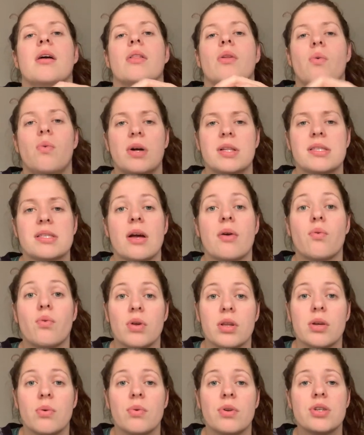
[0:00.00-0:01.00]
the ones I
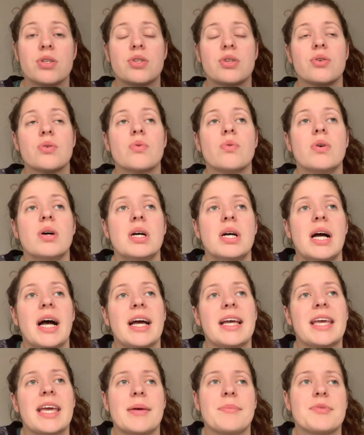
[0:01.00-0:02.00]
really want to do.
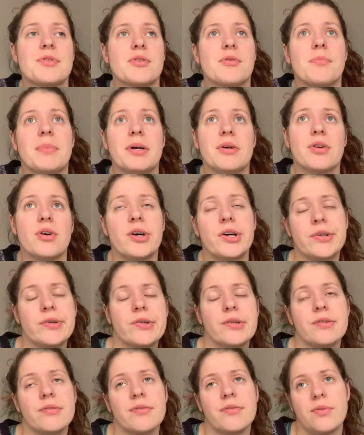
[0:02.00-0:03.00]
I came to about
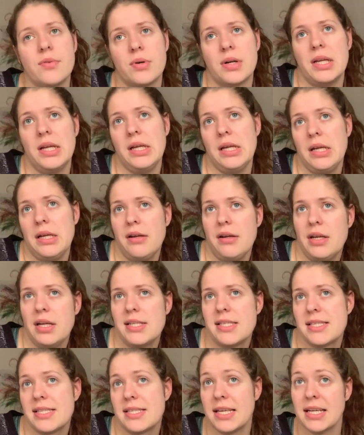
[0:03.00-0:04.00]

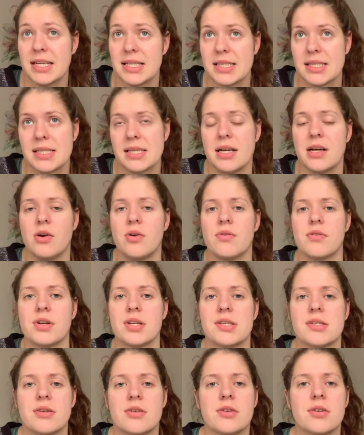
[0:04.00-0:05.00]
146. I already
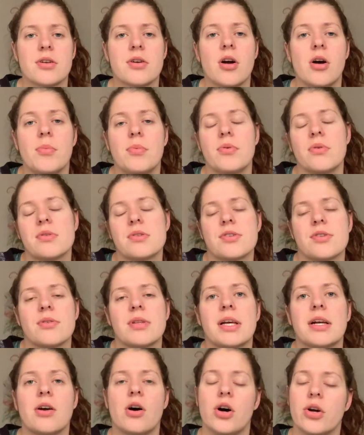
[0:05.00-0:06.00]
started a couple, so
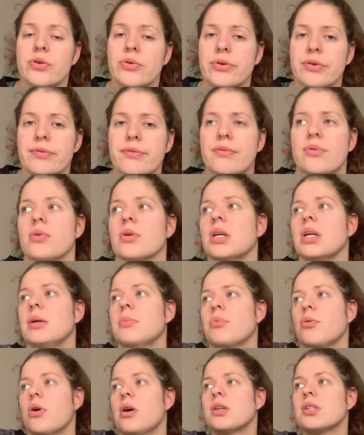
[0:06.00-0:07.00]
like 140
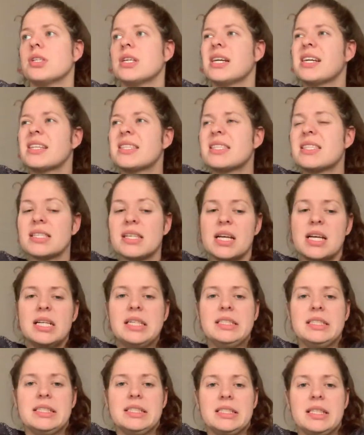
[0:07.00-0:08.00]
projects.
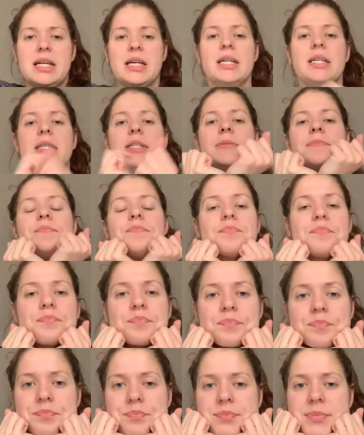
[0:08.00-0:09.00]

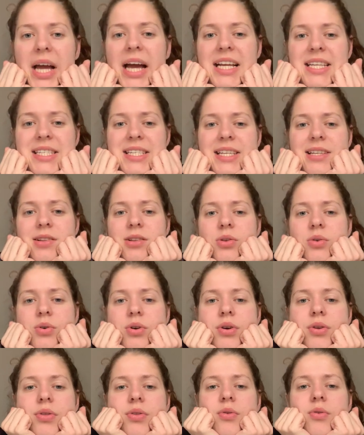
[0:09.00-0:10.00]
I did
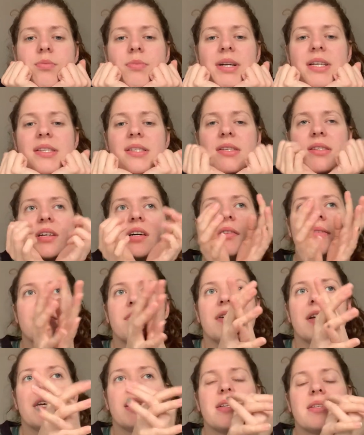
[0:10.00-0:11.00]
look through my stuff
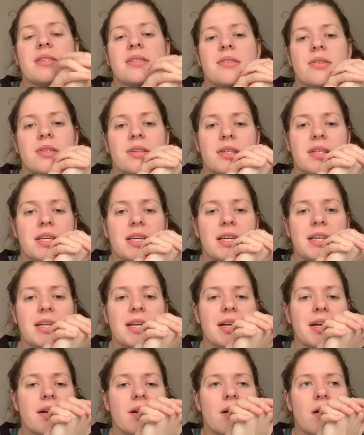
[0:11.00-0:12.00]
and started
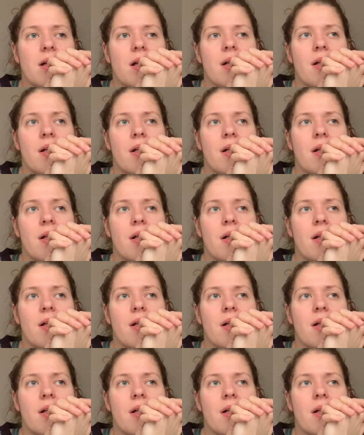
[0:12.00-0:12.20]
kitting